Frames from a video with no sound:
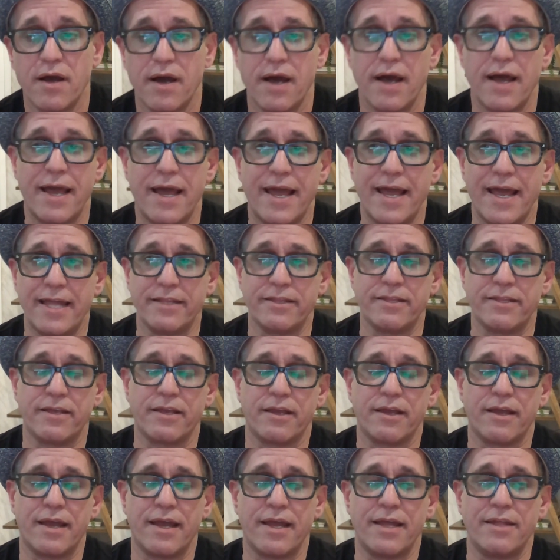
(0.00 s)
And
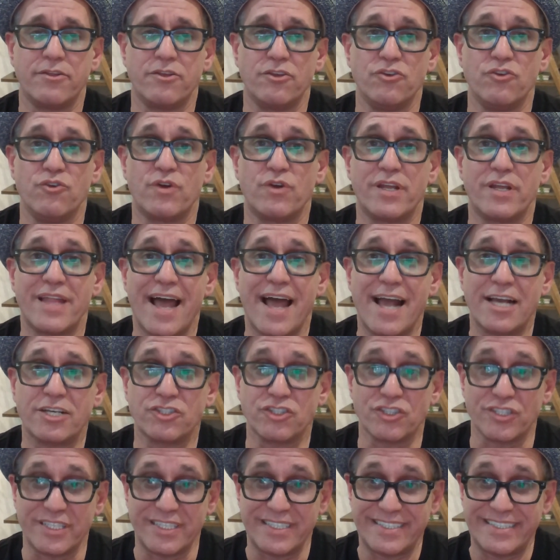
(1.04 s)
you could
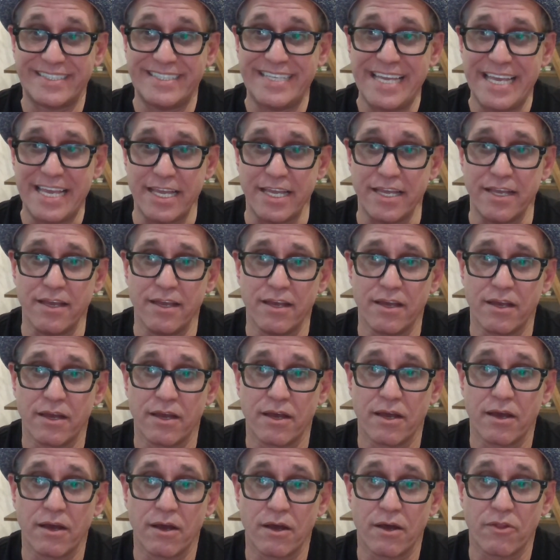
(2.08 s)
actually see
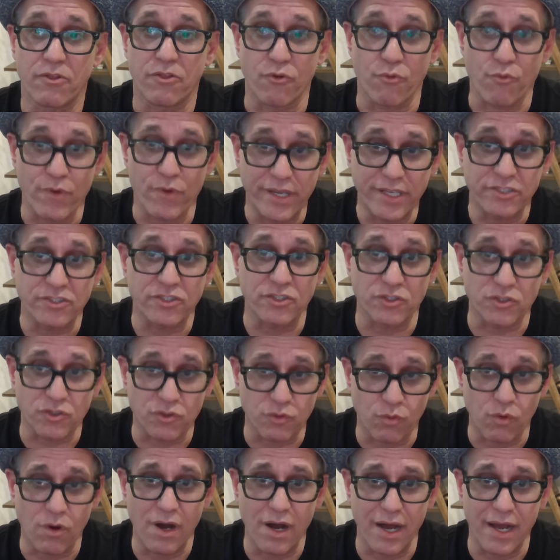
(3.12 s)
the reasons
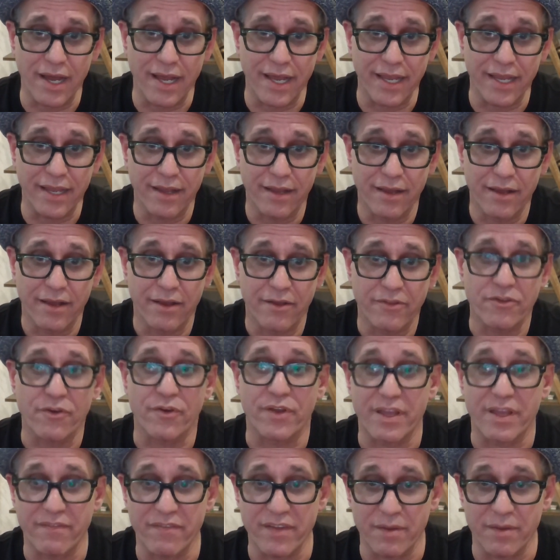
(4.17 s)
why they're
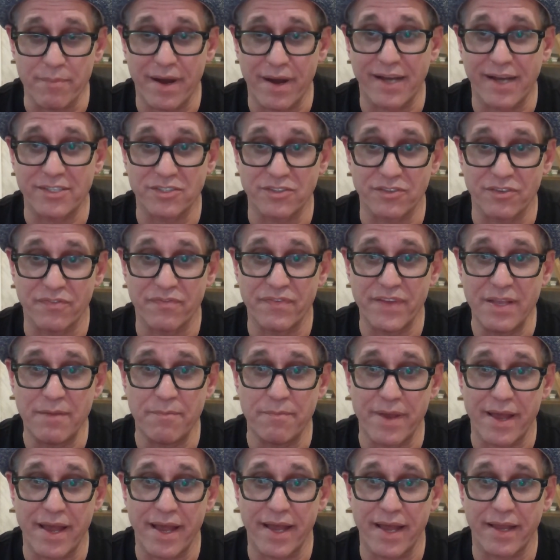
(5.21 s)
giving positive
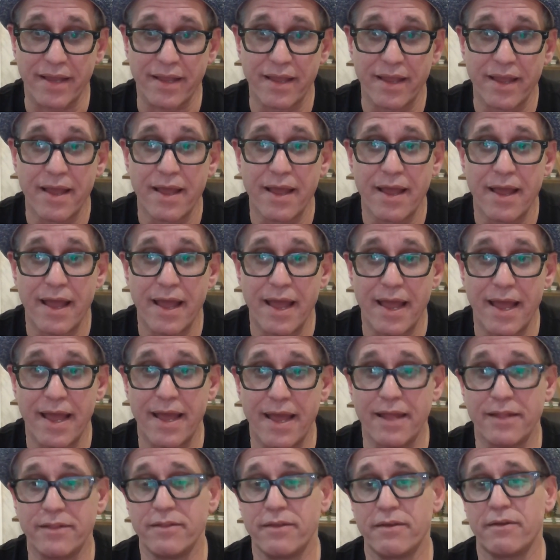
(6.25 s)
feedback.
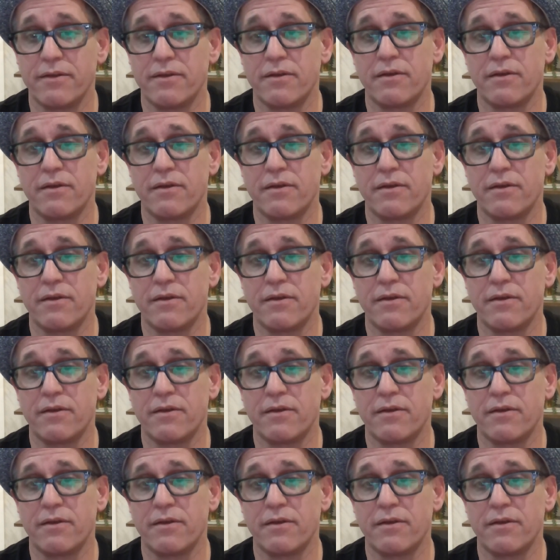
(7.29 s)
And